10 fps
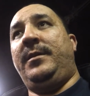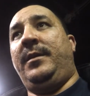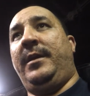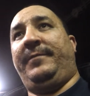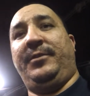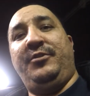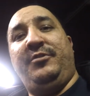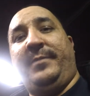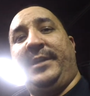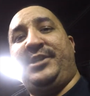If you're
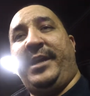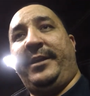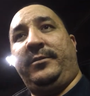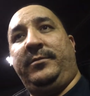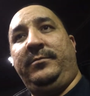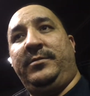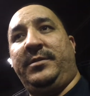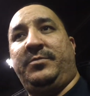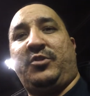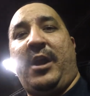new to my channel,
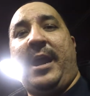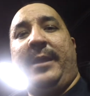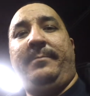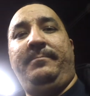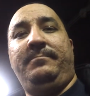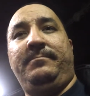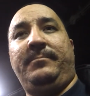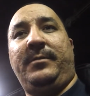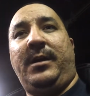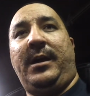subscribe
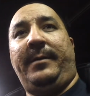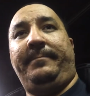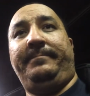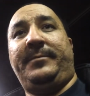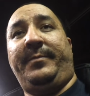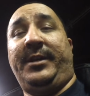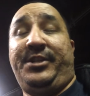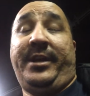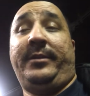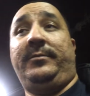to my
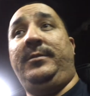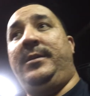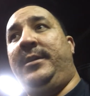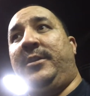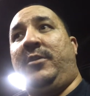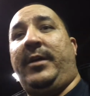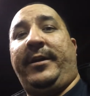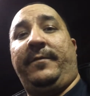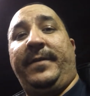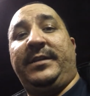channel. Go
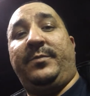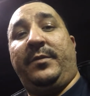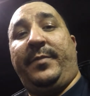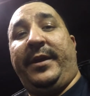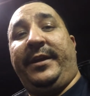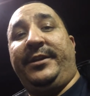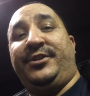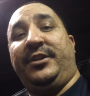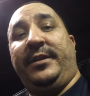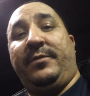like our Facebook
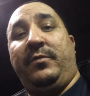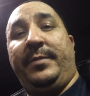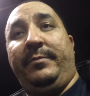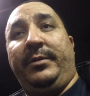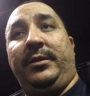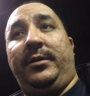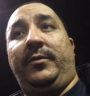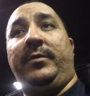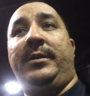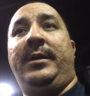page. The link will be
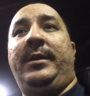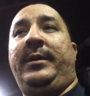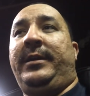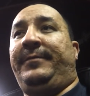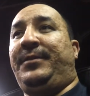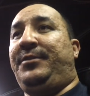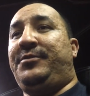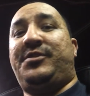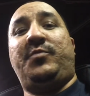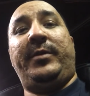below. If you
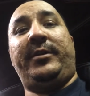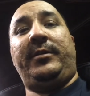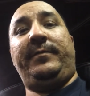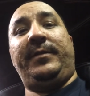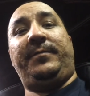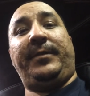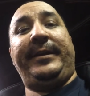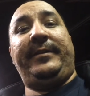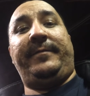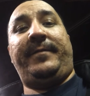use Twitter, feel
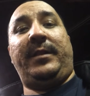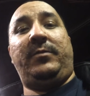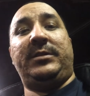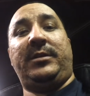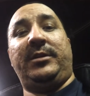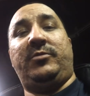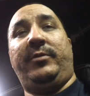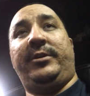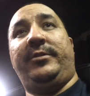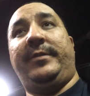free to follow us on
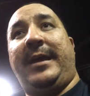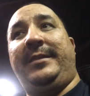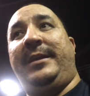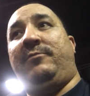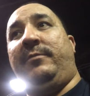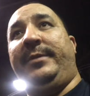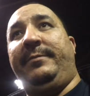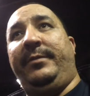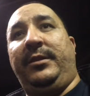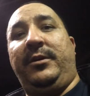Twitter. That link will
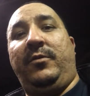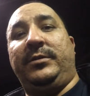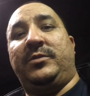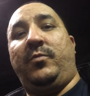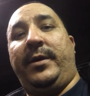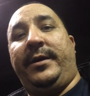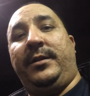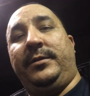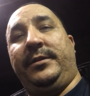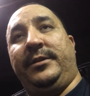be below as
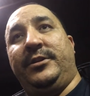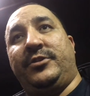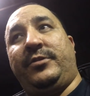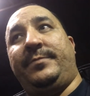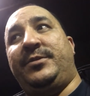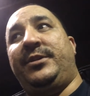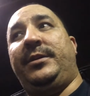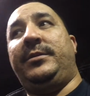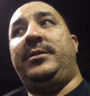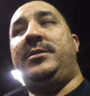well in the description.